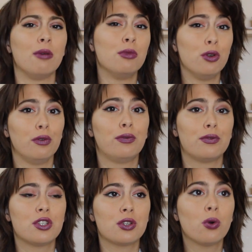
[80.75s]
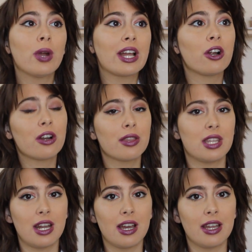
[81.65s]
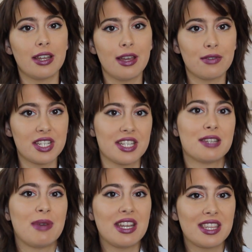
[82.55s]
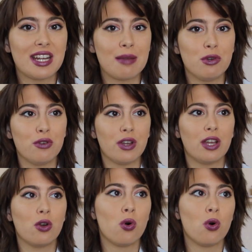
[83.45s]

I'll move quicker than I have anticipated that I'm moving,